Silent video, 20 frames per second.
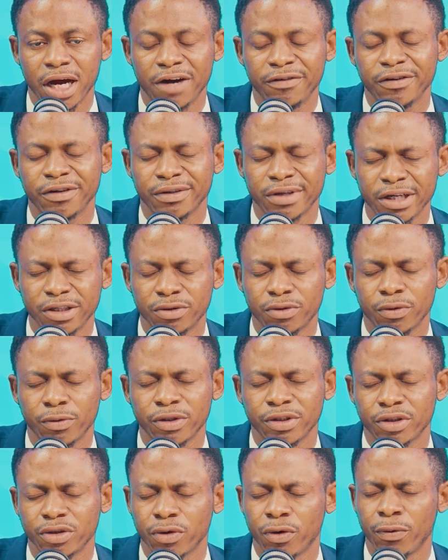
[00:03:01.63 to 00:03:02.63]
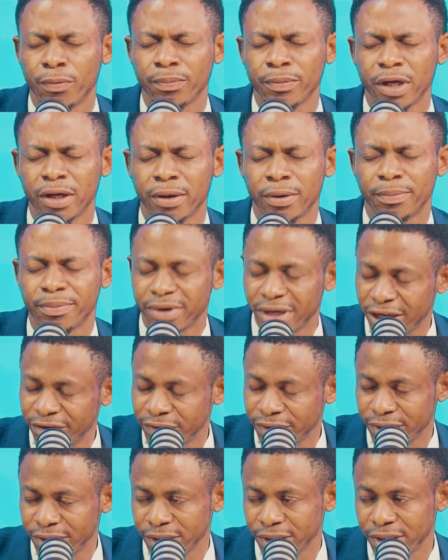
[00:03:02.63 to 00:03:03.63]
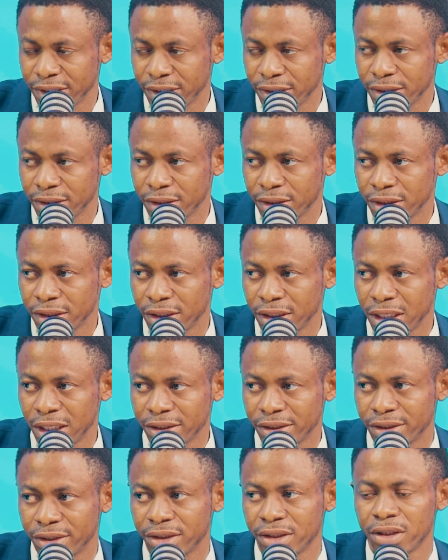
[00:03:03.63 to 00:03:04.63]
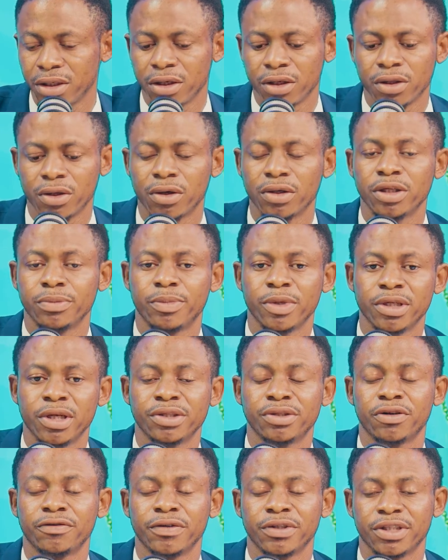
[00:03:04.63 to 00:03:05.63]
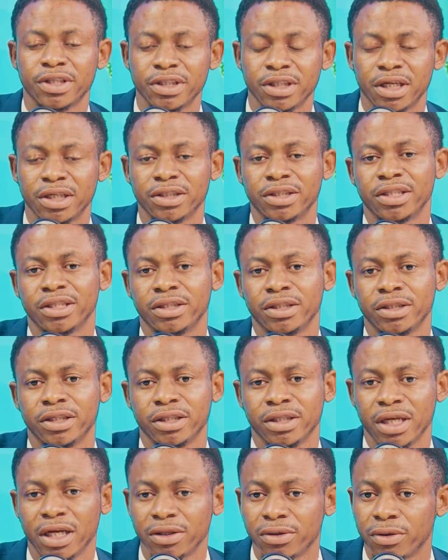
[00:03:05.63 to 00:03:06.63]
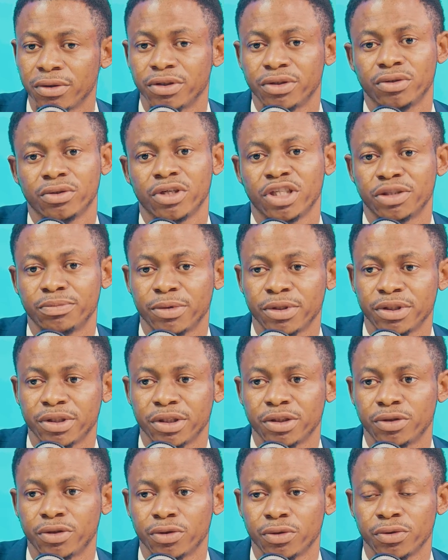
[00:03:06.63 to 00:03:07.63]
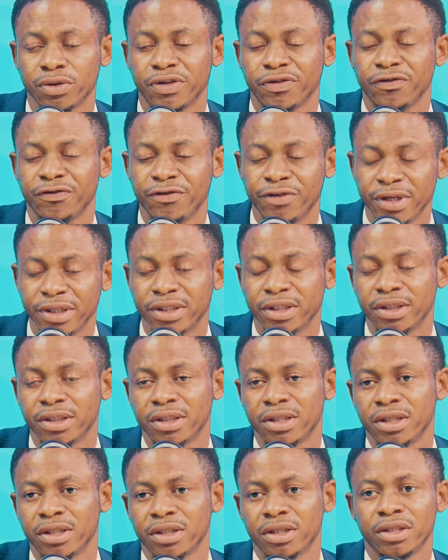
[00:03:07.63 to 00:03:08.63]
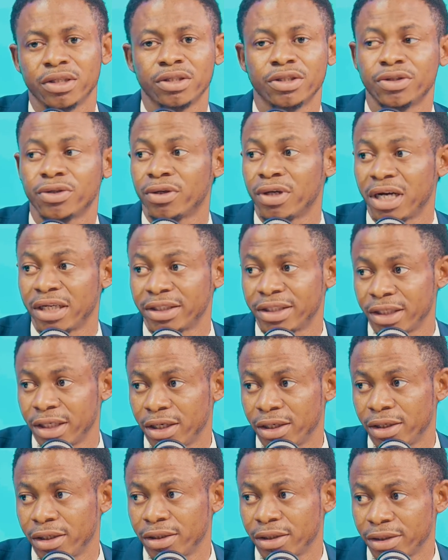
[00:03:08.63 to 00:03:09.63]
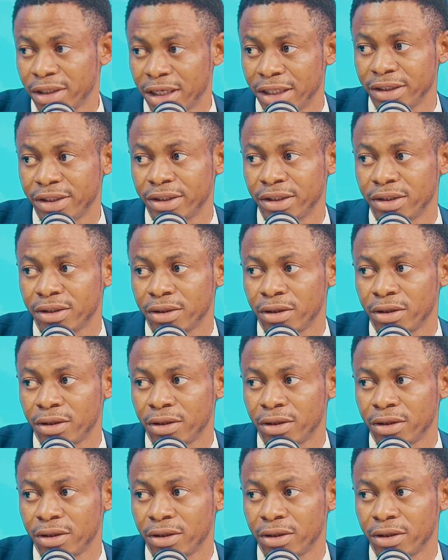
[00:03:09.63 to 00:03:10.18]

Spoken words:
have a right to his own privacy. That is, the independence of the tenant. A landlord is not expected to invade his or her right.